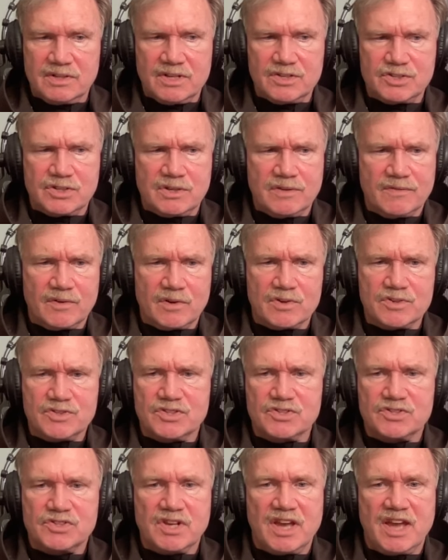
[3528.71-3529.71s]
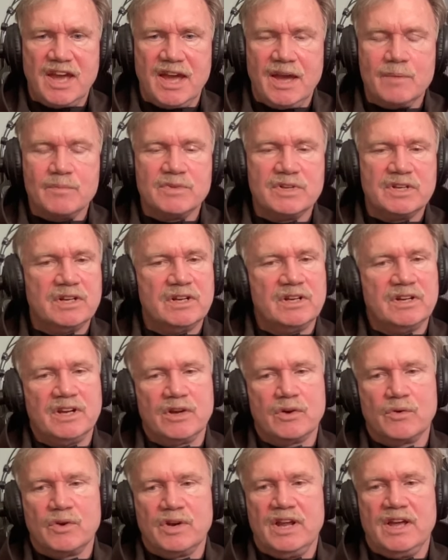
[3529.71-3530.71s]
as diverse as Camden and
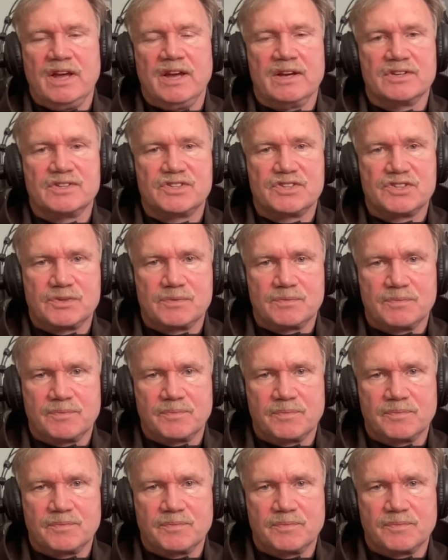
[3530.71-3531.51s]
Irenaeus.